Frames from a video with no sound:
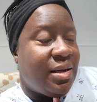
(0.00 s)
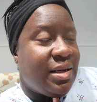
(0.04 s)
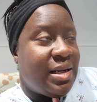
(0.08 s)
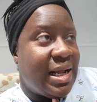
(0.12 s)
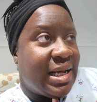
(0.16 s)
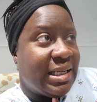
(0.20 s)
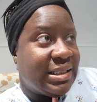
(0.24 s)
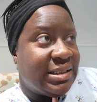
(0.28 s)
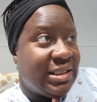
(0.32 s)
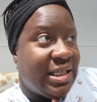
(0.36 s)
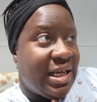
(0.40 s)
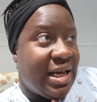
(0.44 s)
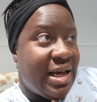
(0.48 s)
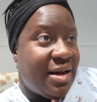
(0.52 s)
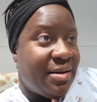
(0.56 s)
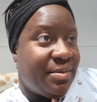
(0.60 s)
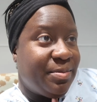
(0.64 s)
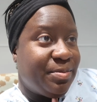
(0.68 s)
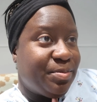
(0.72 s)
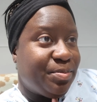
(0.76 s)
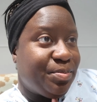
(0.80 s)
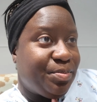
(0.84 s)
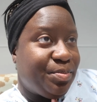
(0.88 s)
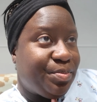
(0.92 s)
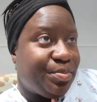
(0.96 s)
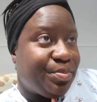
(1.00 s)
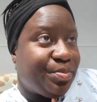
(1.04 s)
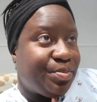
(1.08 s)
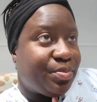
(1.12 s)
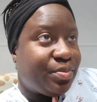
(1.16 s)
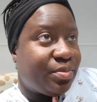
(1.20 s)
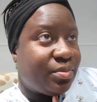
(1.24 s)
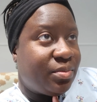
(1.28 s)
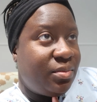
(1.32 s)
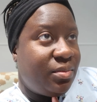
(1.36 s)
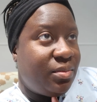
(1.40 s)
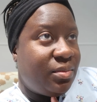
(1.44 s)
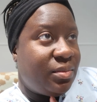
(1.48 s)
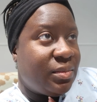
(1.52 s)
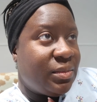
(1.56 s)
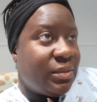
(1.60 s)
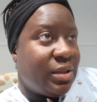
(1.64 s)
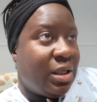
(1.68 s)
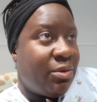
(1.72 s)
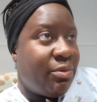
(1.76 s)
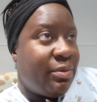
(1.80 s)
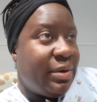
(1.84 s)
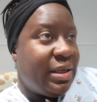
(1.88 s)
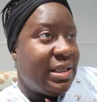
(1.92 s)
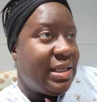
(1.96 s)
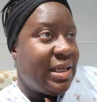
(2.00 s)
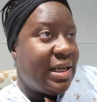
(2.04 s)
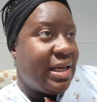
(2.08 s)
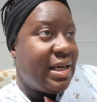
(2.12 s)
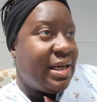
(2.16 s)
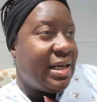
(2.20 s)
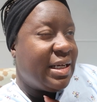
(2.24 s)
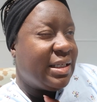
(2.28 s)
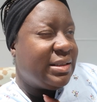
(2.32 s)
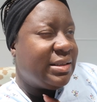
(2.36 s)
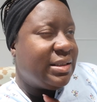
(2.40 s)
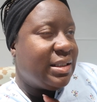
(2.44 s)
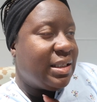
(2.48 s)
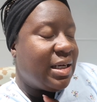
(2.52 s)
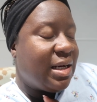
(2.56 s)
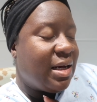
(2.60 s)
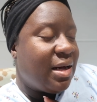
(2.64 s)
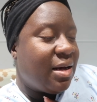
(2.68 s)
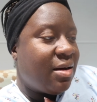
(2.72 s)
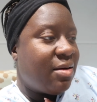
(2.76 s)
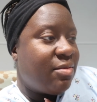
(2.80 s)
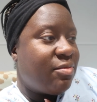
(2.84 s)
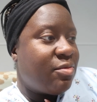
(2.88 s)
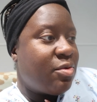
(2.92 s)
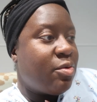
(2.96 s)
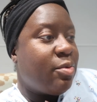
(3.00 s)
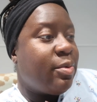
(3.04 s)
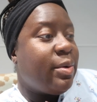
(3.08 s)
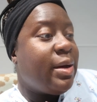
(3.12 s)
that's it. We did get to well,